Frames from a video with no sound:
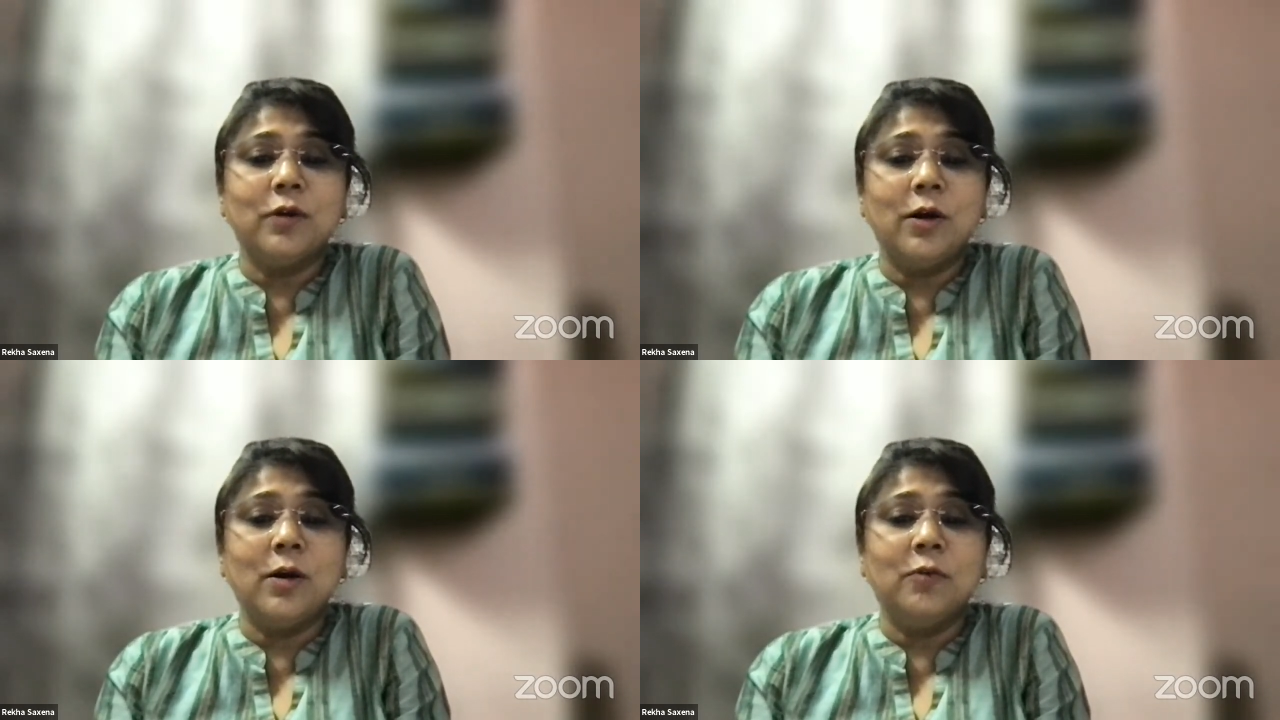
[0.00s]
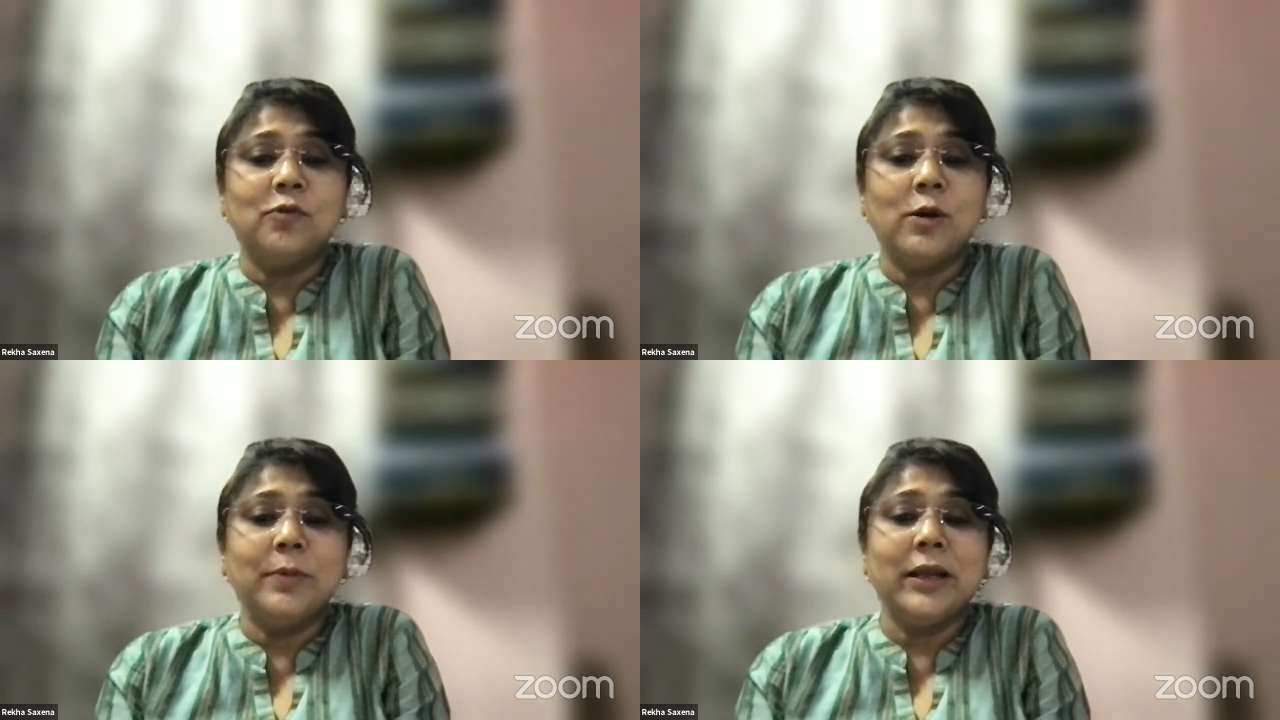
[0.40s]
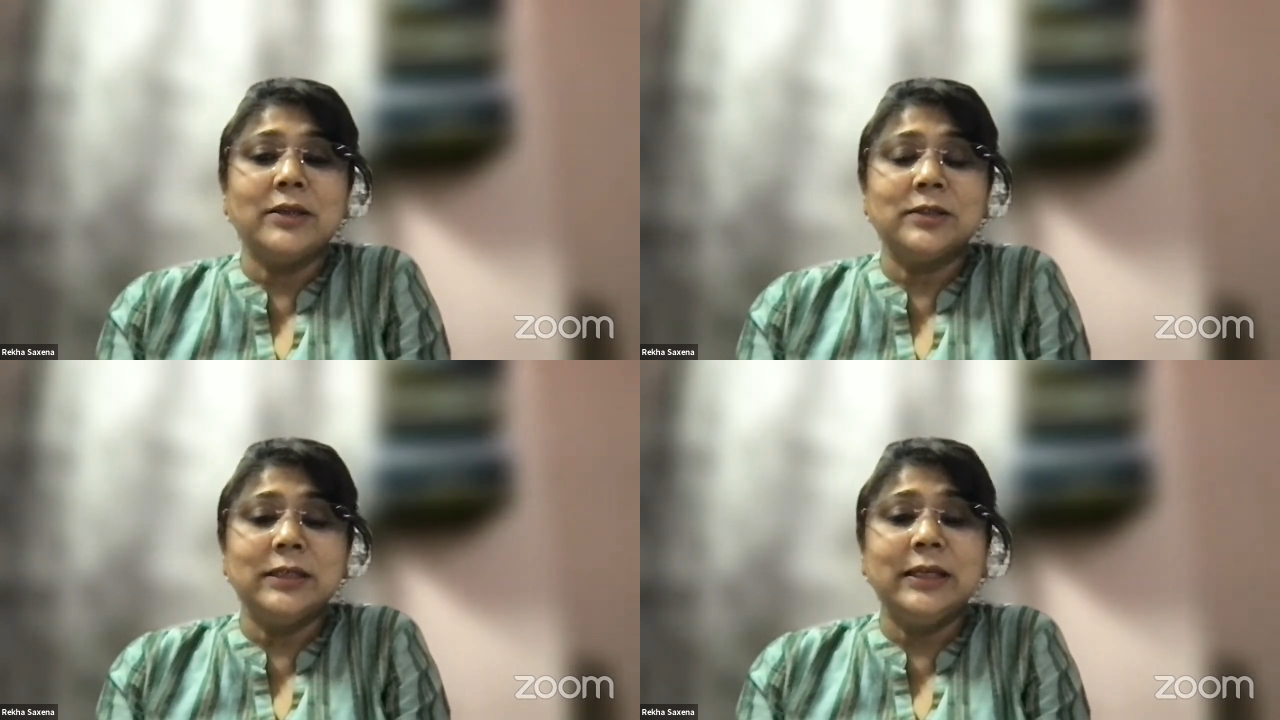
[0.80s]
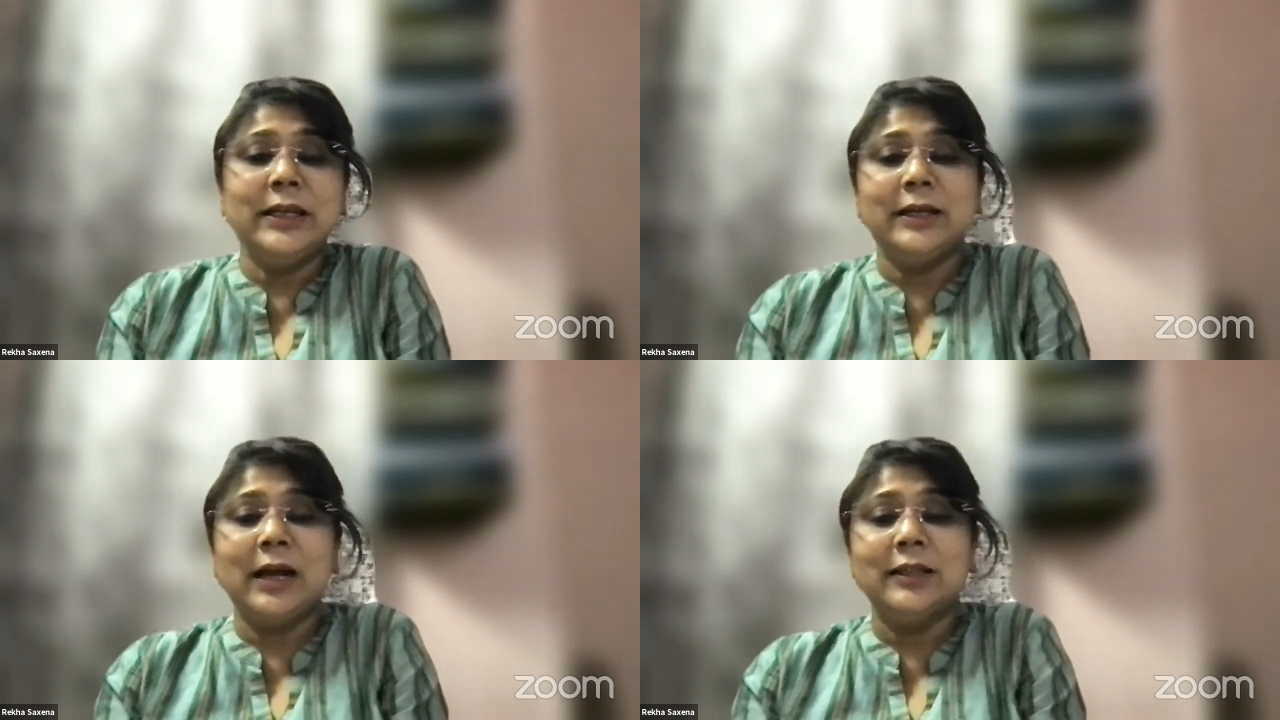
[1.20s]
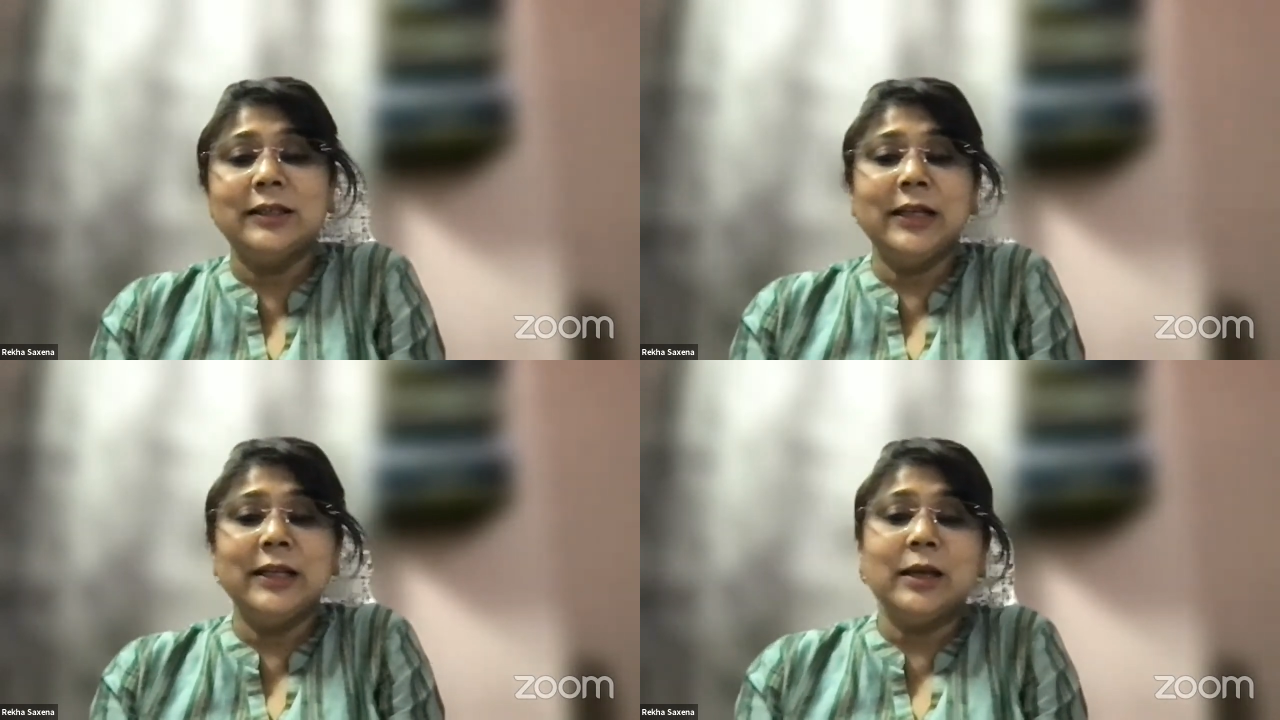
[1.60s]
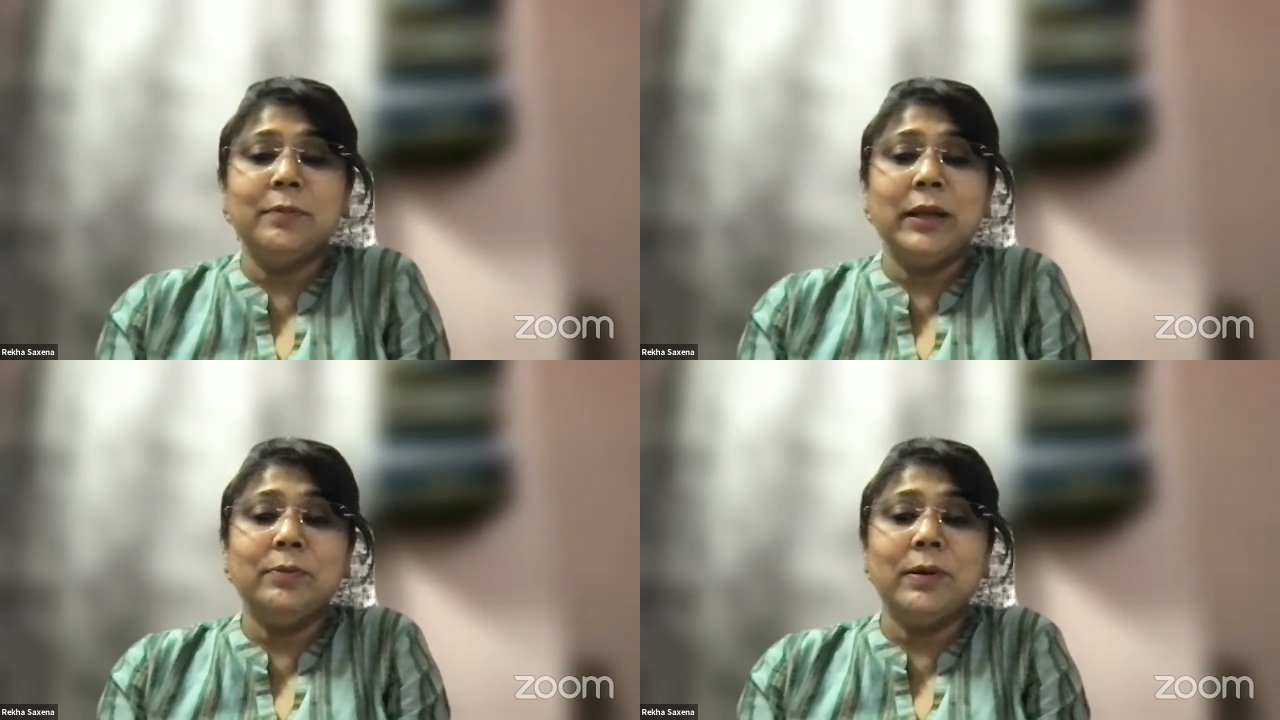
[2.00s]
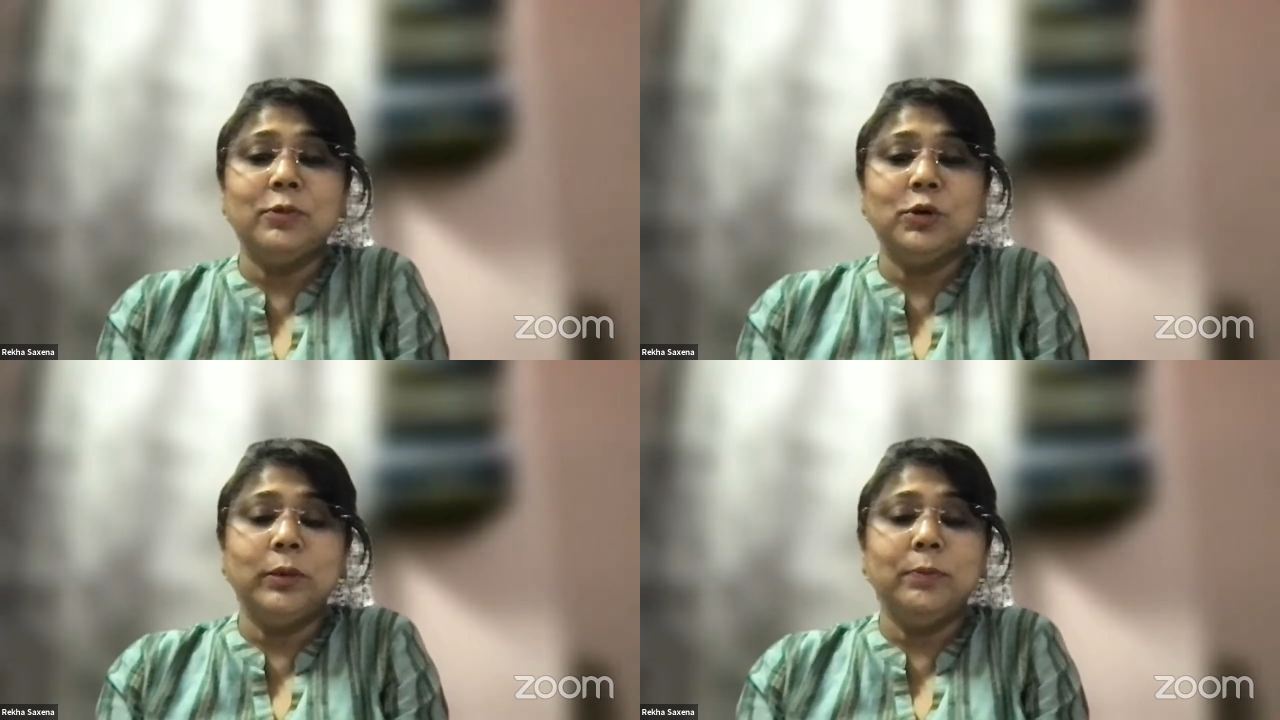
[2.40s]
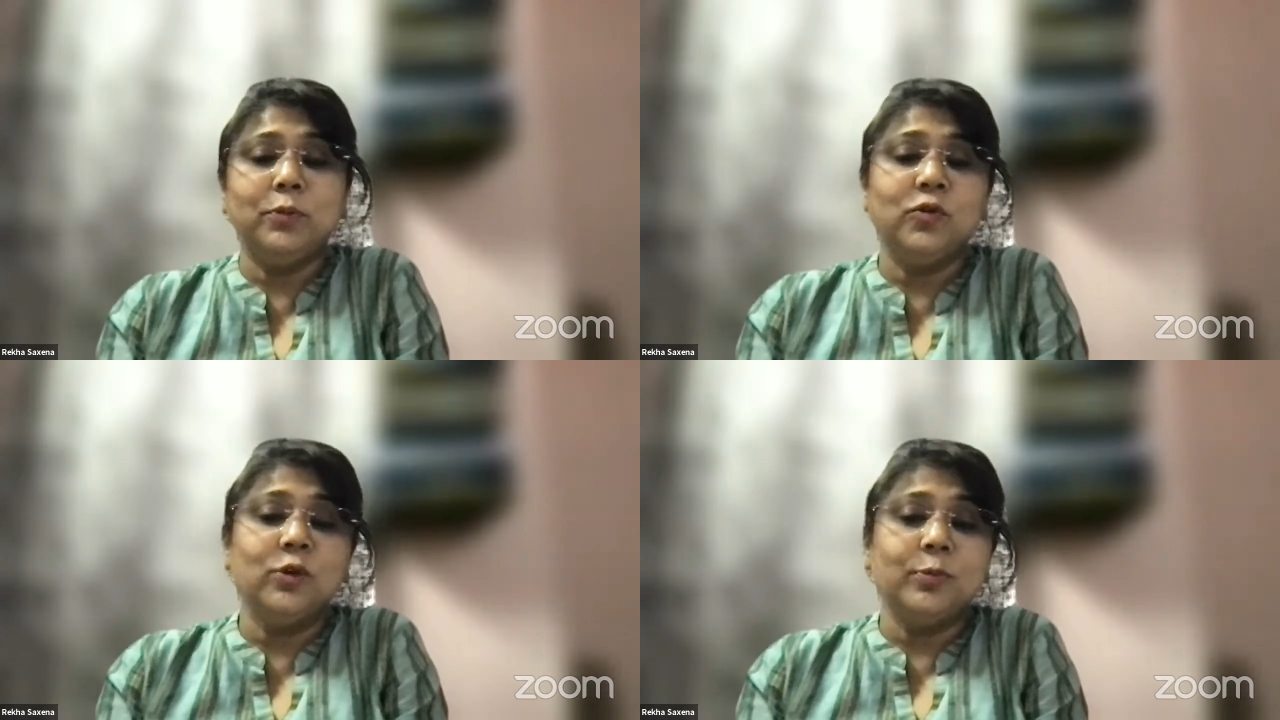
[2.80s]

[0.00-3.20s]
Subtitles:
forming a ceiling rather than a minimum to be improved